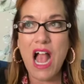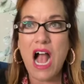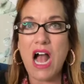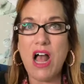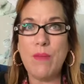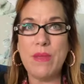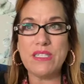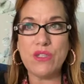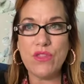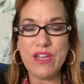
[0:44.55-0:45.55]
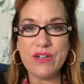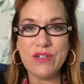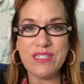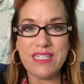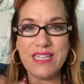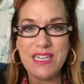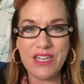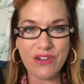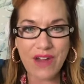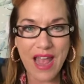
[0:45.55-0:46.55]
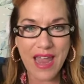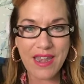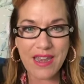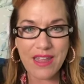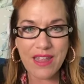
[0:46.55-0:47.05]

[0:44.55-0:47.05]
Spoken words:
So there's year-end